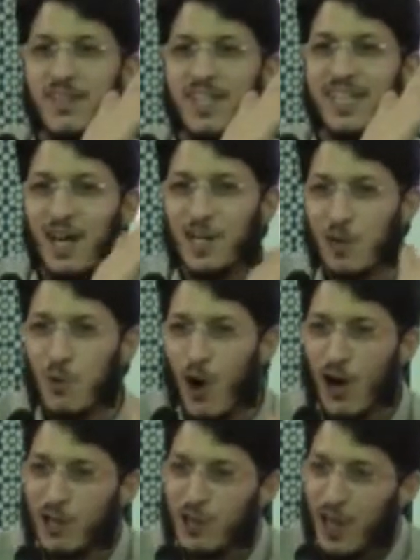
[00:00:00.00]
In other
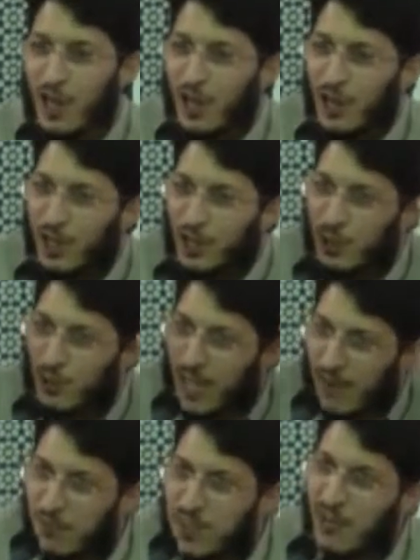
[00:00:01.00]
words, you
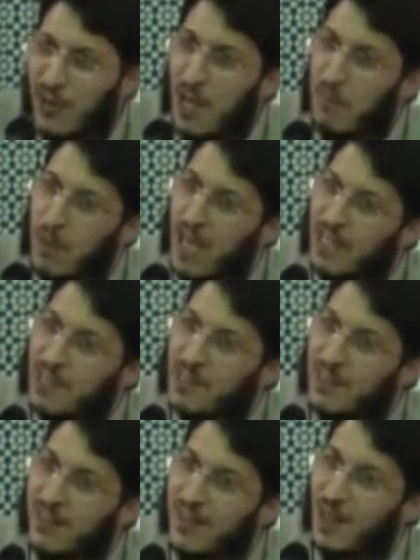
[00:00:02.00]
give Syria
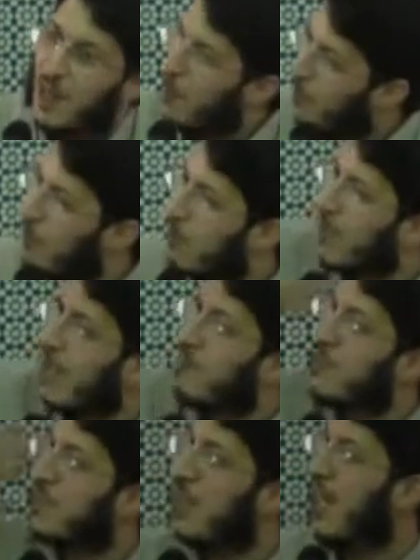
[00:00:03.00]
peace, we will give
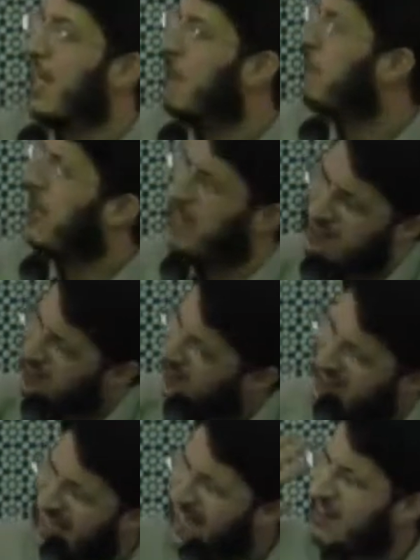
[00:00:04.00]
Israel peace.
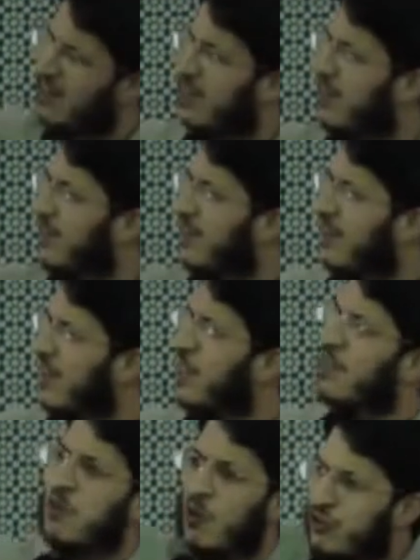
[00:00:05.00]
Clear.
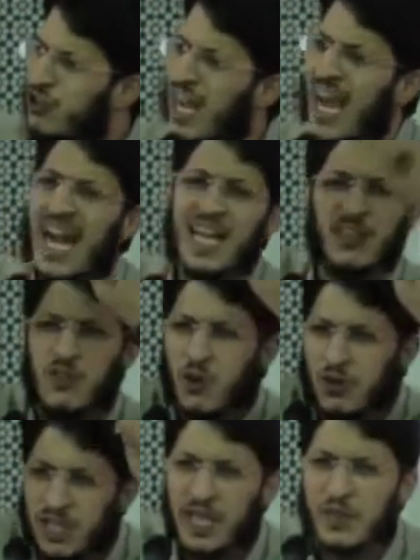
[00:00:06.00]
No jihad,
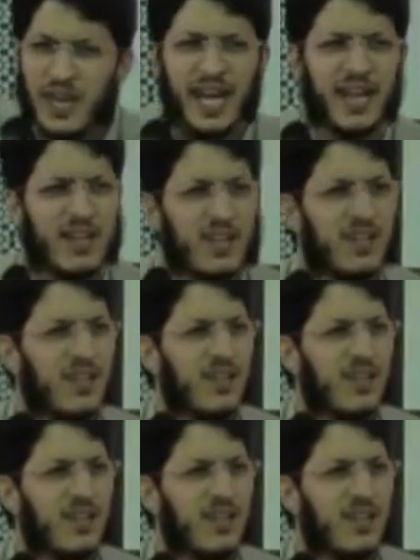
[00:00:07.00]
no nothing.